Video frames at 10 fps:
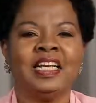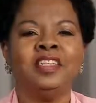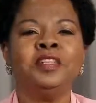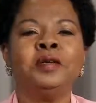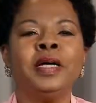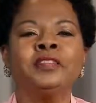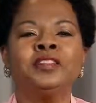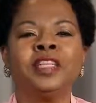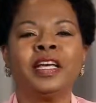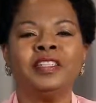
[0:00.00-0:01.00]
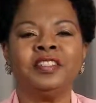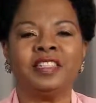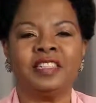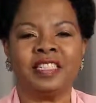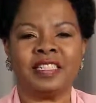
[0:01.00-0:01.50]
New
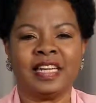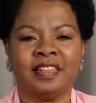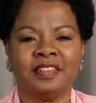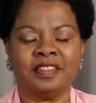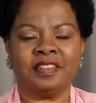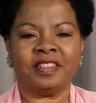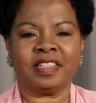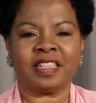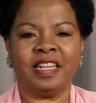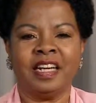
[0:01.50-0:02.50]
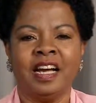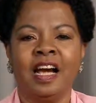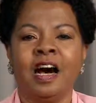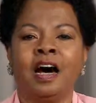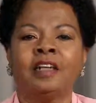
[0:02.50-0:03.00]
education standards
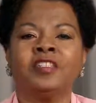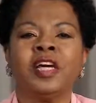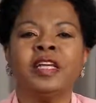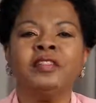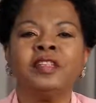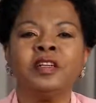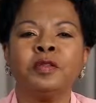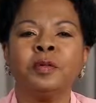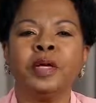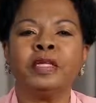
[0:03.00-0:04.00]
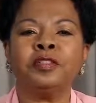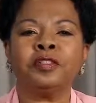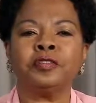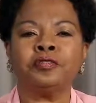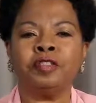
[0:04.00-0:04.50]
are changing the way
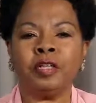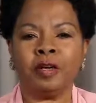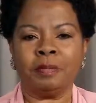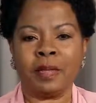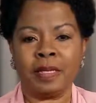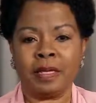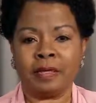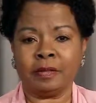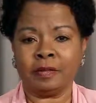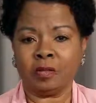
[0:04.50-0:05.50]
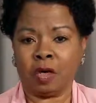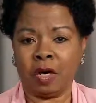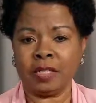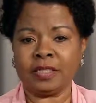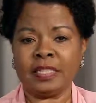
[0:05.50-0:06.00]
children are being
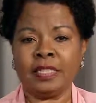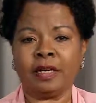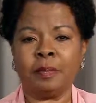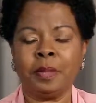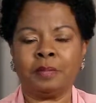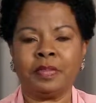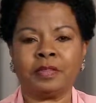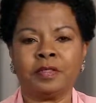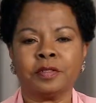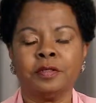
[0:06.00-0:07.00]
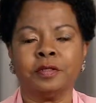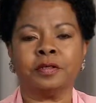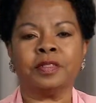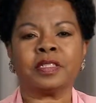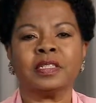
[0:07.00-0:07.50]
taught in our public
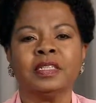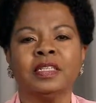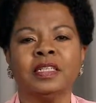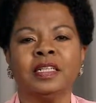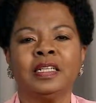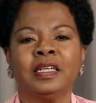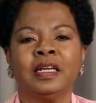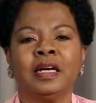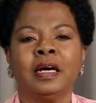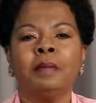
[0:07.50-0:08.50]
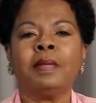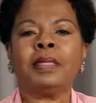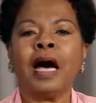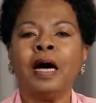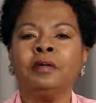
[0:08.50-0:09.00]
schools.
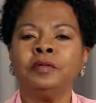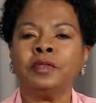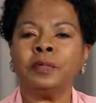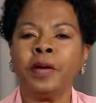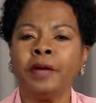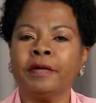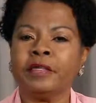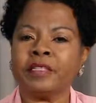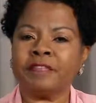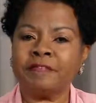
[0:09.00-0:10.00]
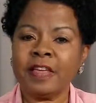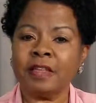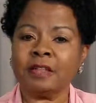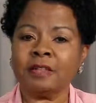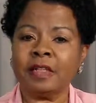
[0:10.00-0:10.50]
But how do parents
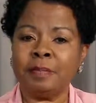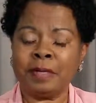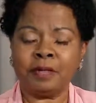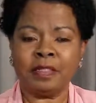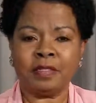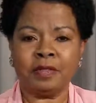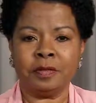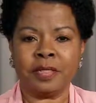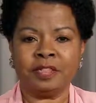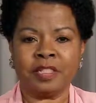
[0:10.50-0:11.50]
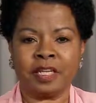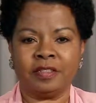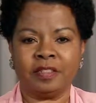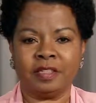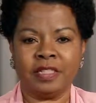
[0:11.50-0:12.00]
feel about this new
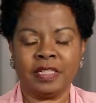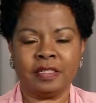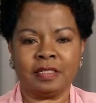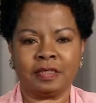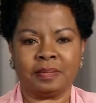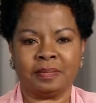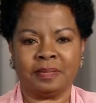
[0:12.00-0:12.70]
education system?